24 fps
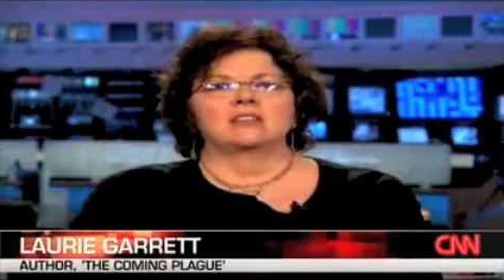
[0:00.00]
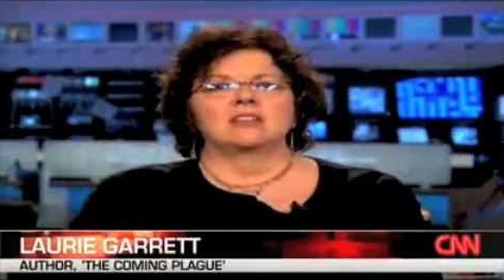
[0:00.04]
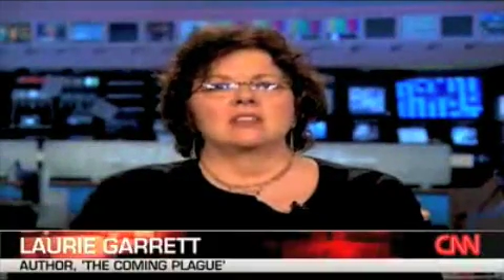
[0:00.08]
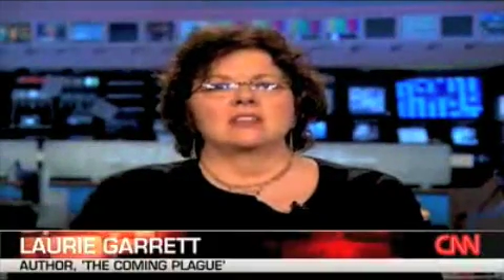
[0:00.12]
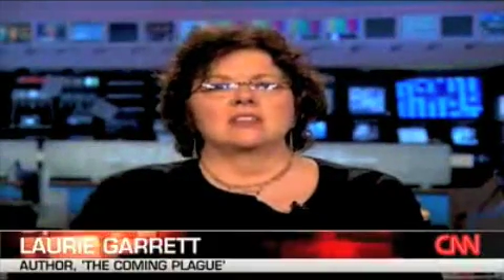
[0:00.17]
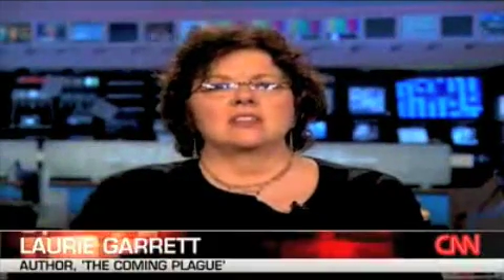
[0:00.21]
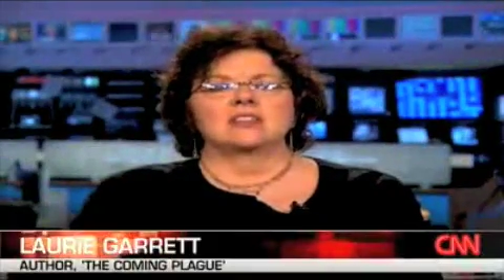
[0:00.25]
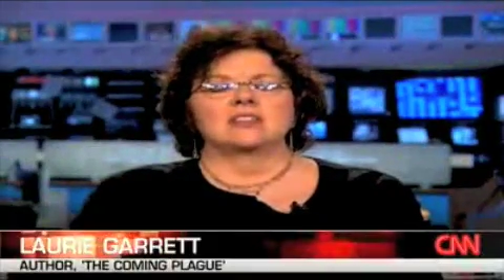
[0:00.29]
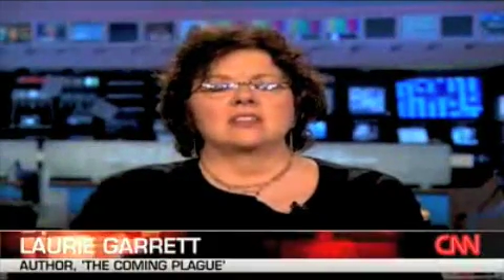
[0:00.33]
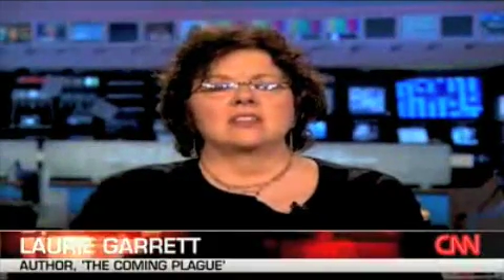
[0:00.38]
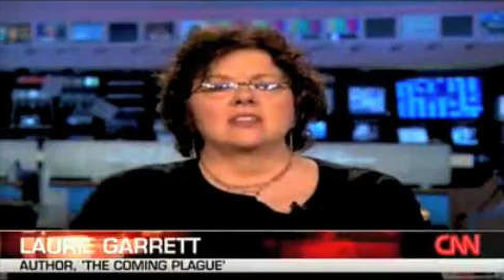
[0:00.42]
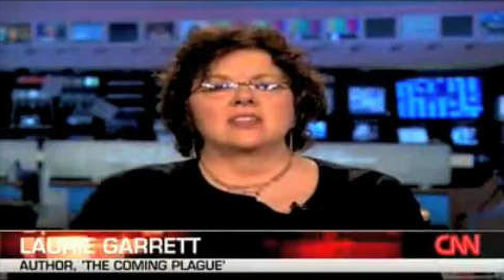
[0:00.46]

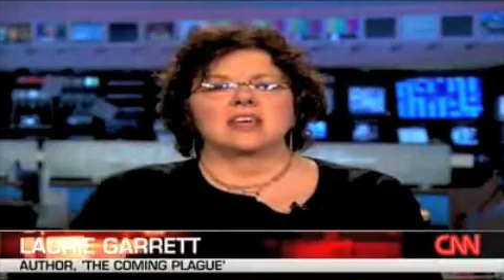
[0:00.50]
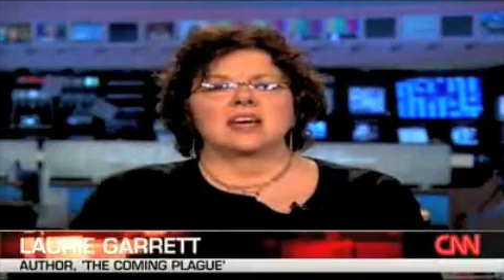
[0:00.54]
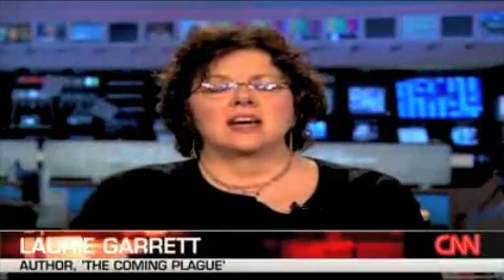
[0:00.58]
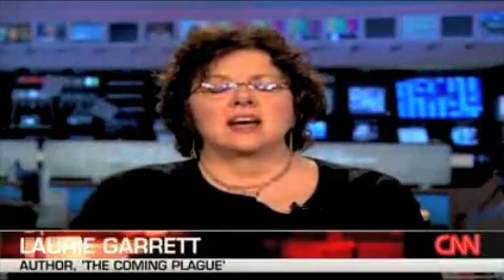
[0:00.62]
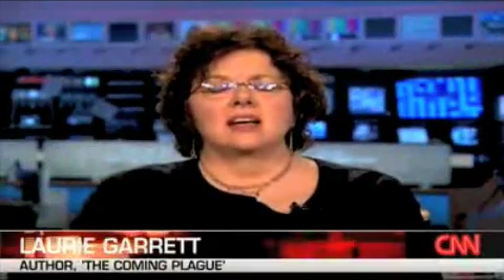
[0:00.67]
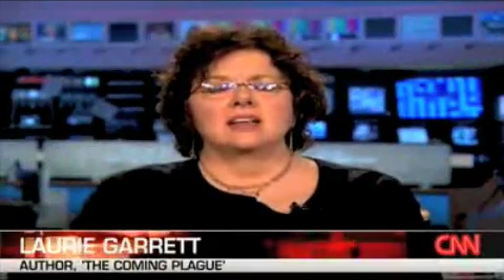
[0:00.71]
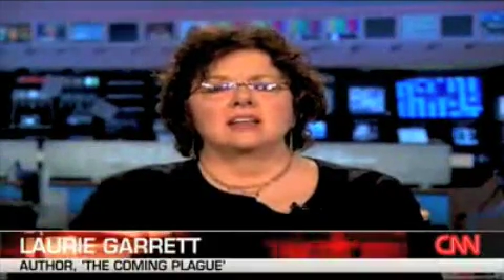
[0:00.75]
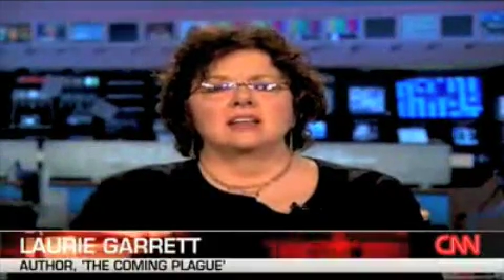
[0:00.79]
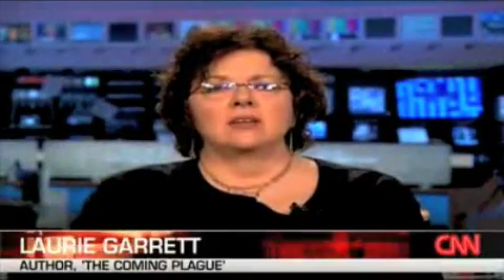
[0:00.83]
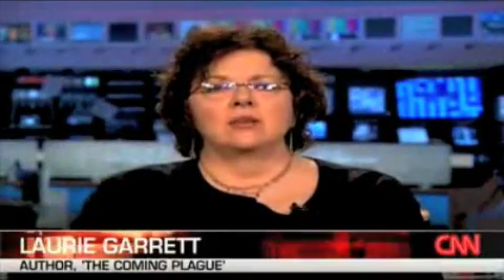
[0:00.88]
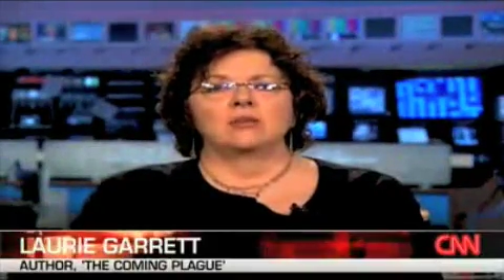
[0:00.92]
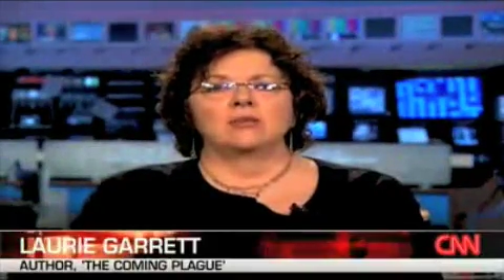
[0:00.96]
this is
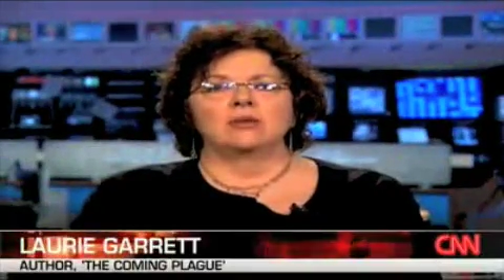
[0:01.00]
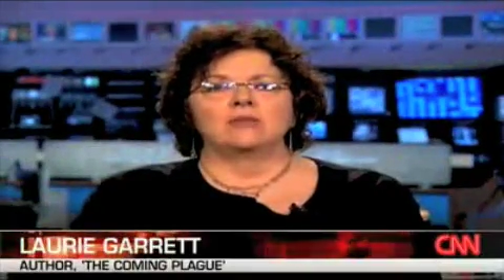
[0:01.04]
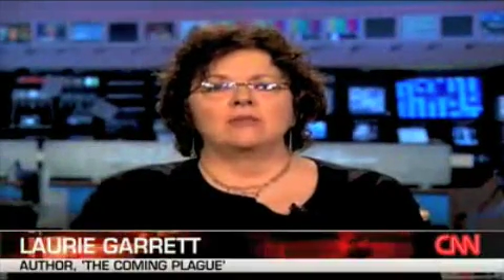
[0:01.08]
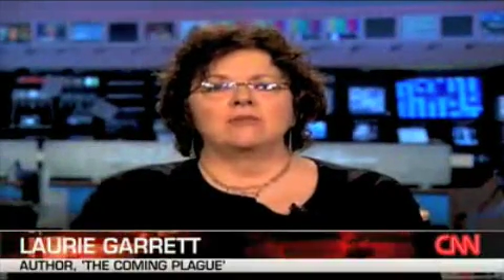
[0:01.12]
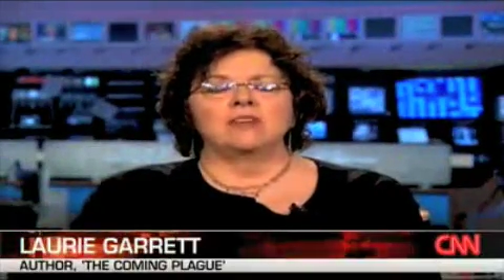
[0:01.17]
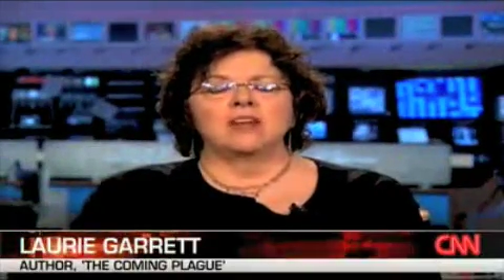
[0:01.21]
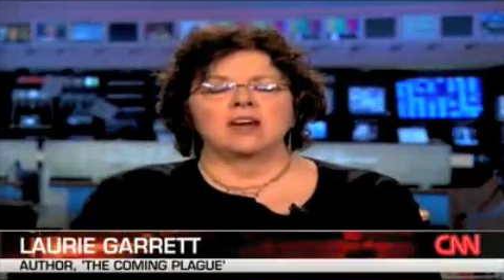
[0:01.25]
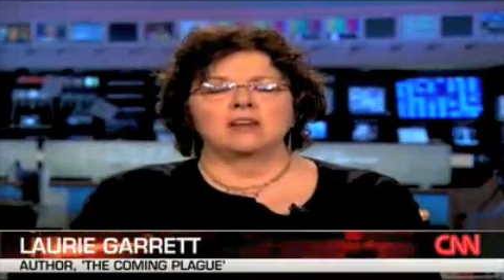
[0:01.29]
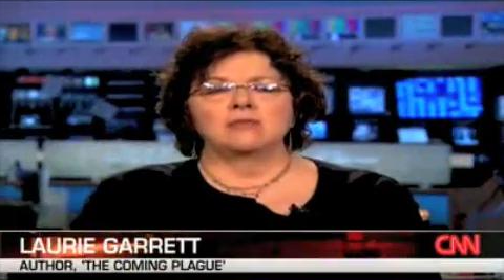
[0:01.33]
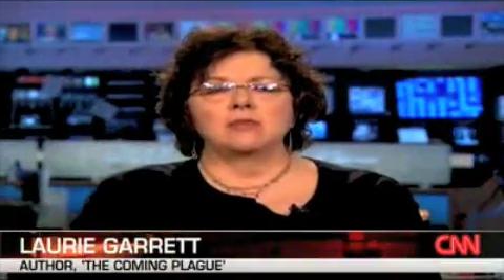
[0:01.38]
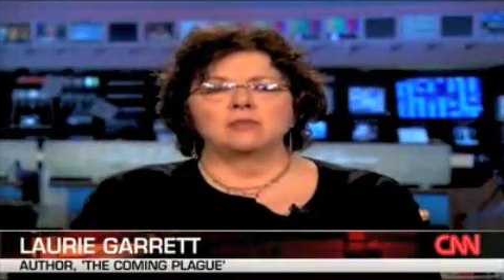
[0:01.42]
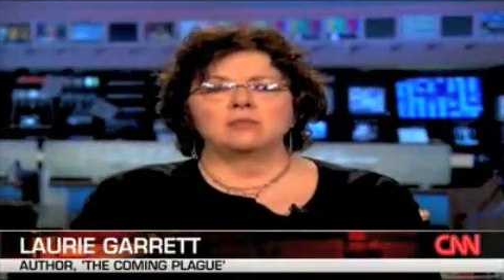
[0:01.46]
that we've
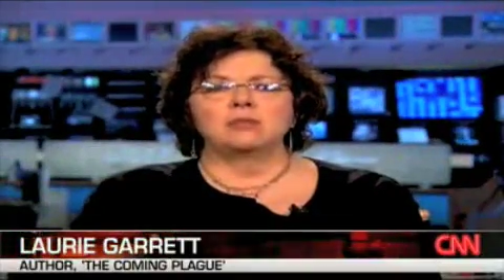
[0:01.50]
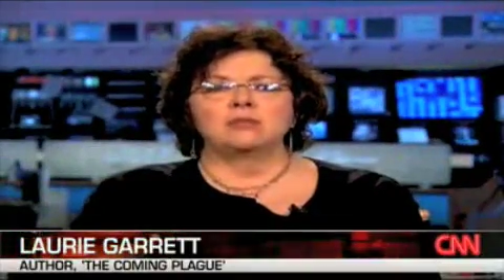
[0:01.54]
never